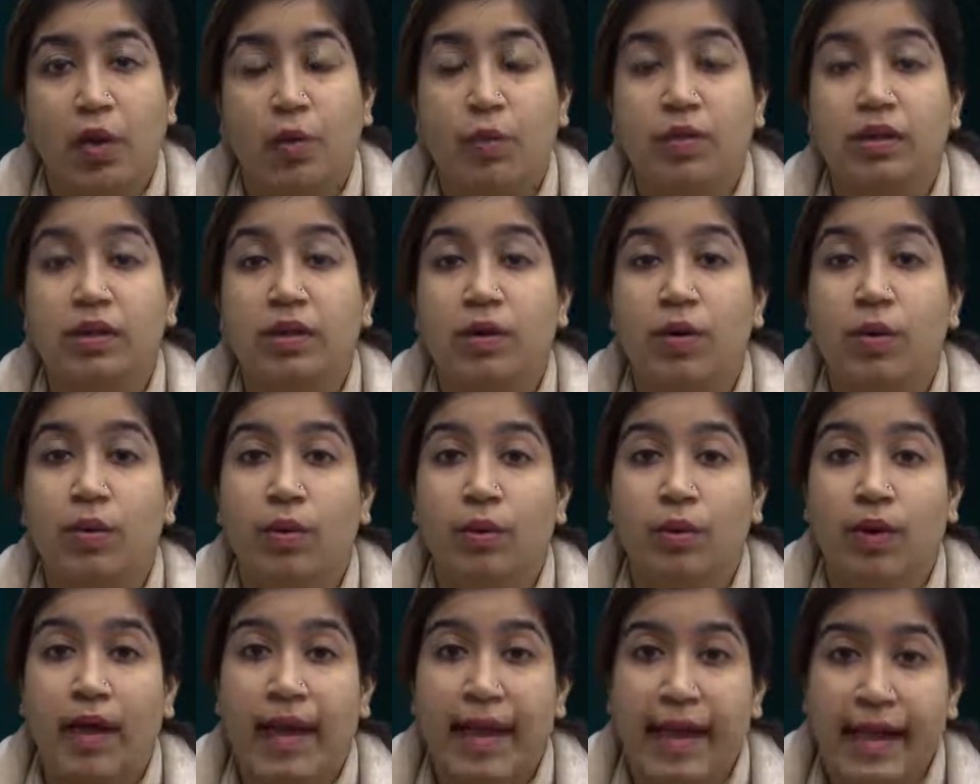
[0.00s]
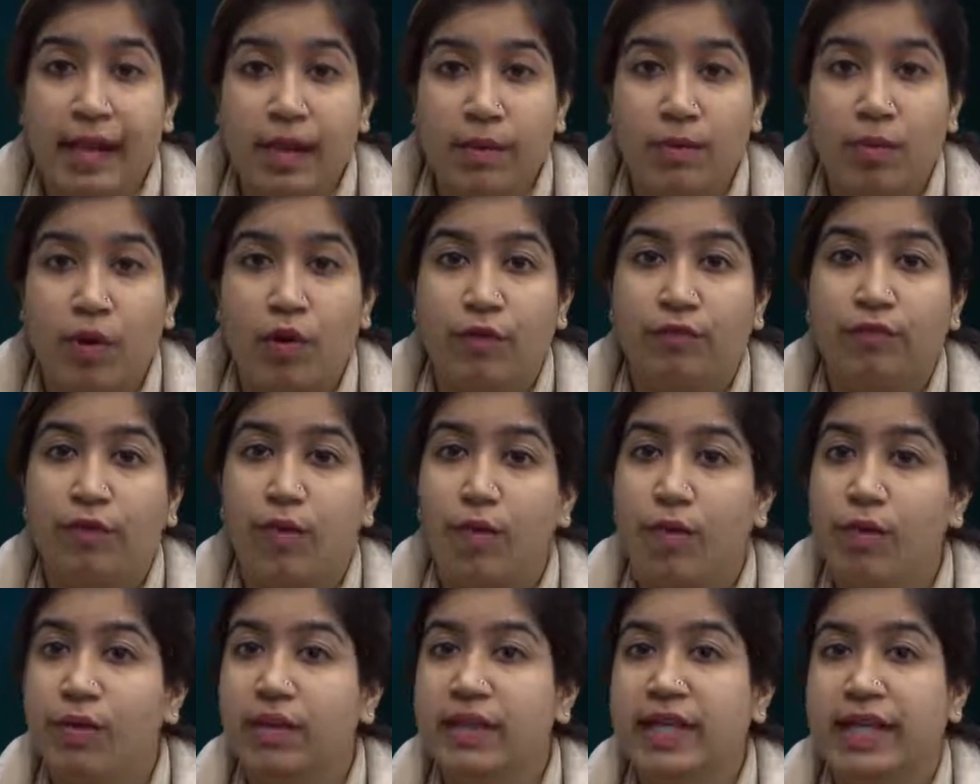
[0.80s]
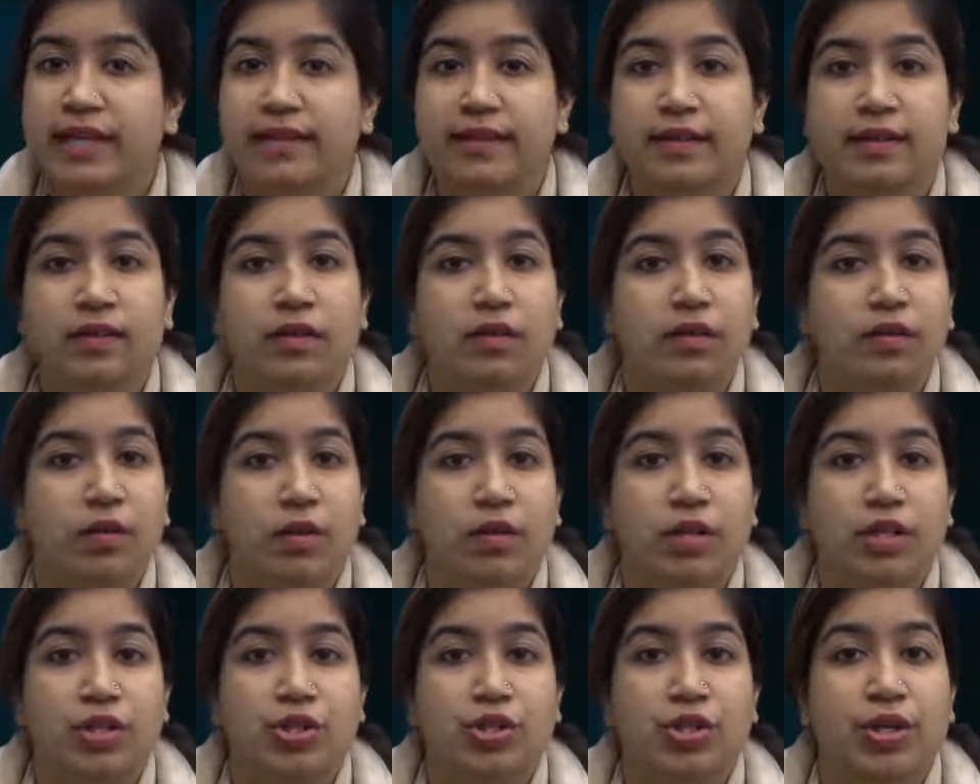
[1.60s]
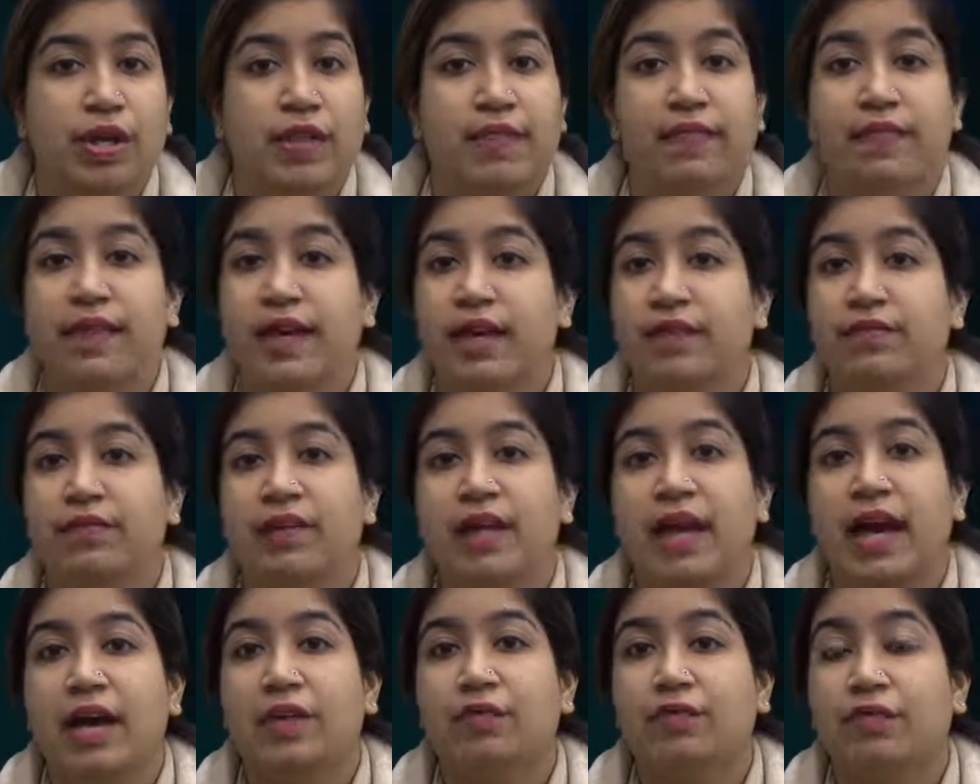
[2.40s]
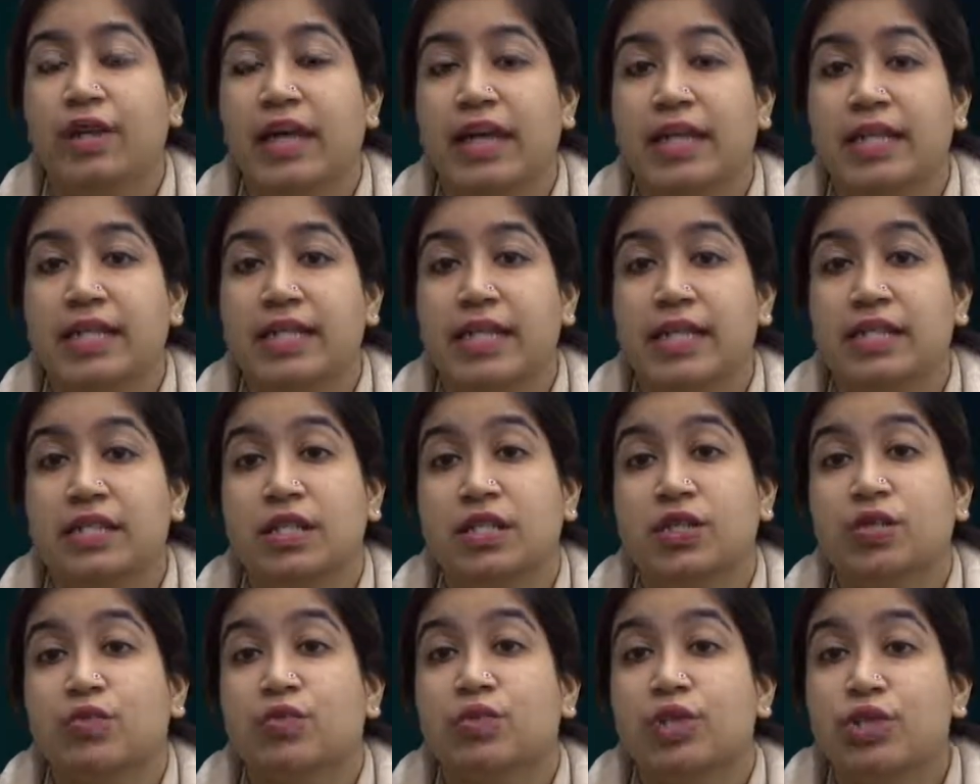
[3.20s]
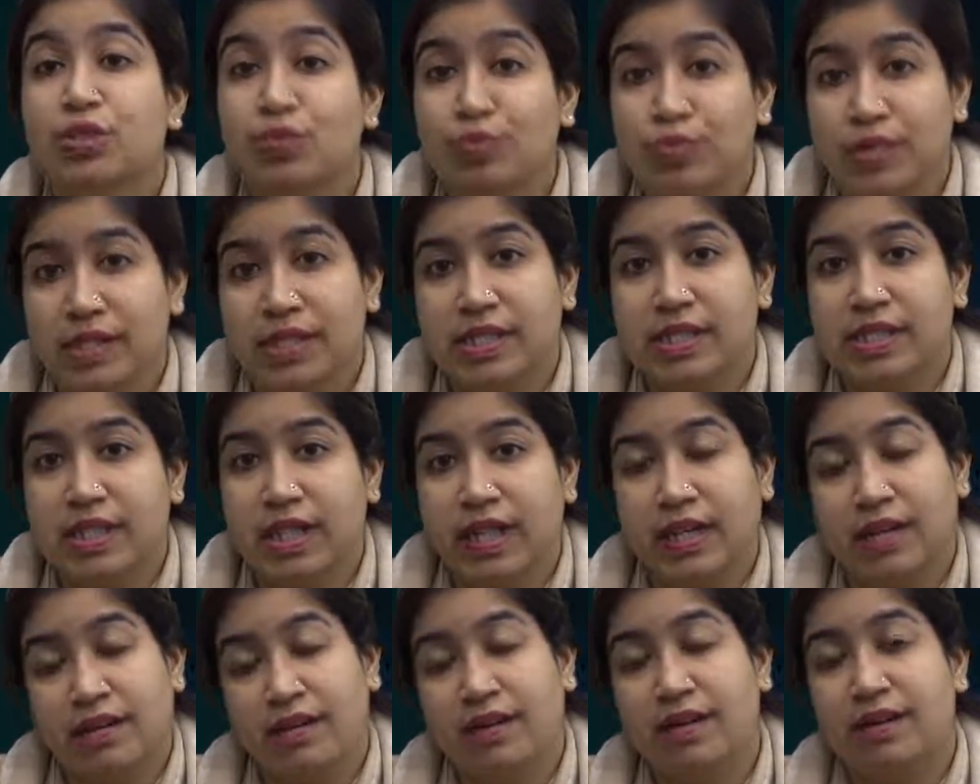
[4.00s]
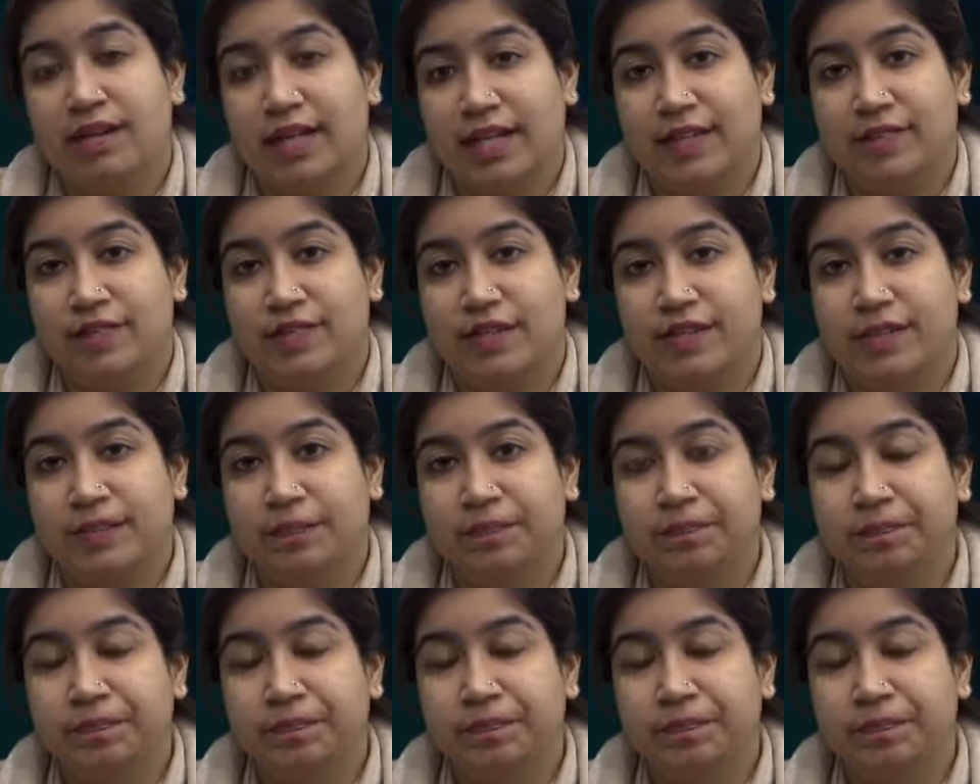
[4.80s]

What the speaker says: with the help of all the ethical knowledge that we have gained as individuals in our lives.